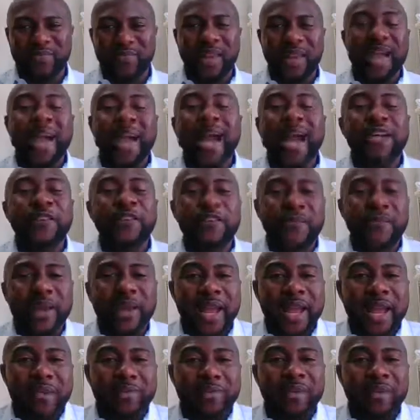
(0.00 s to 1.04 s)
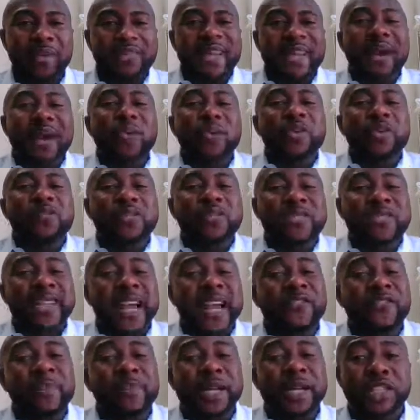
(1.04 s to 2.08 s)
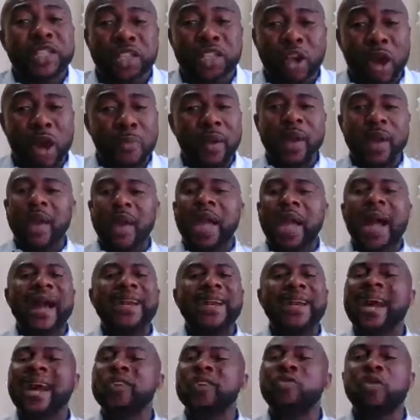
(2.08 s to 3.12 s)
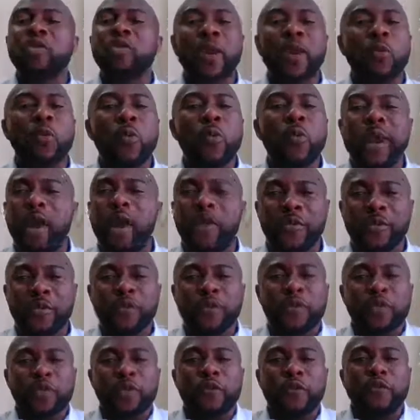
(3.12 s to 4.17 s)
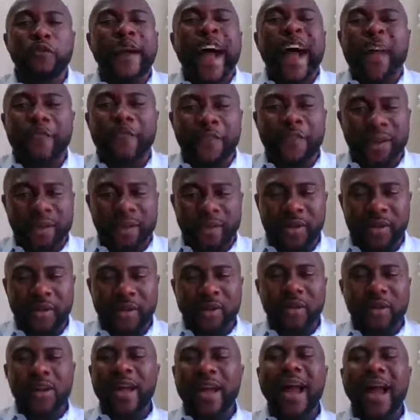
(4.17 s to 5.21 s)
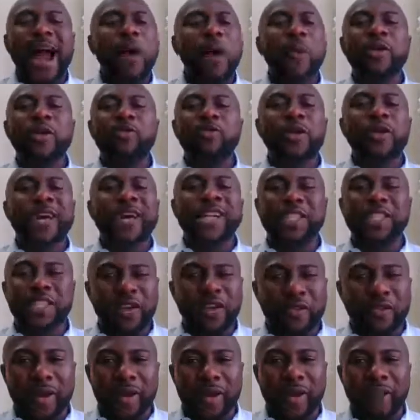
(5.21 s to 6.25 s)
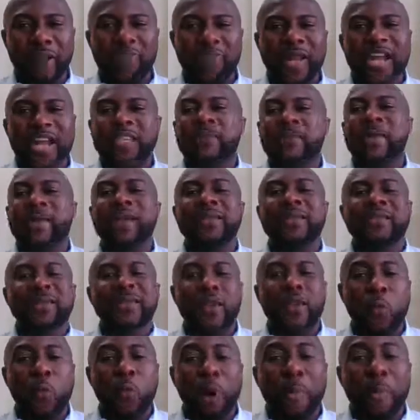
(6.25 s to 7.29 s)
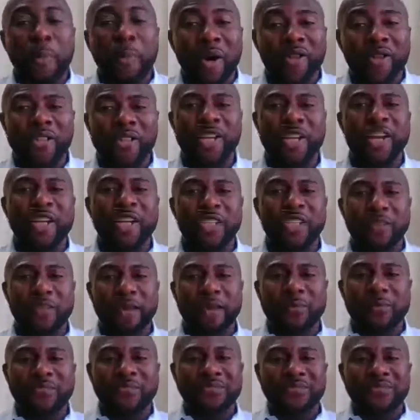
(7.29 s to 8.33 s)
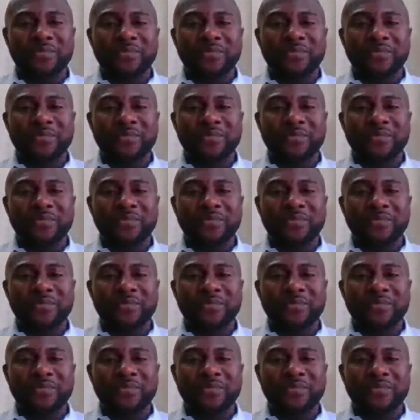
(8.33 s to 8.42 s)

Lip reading: I had fear because I was resigning from my job and I had no other way of surviving. I went to Nigeria. I spent 1 month in Nigeria.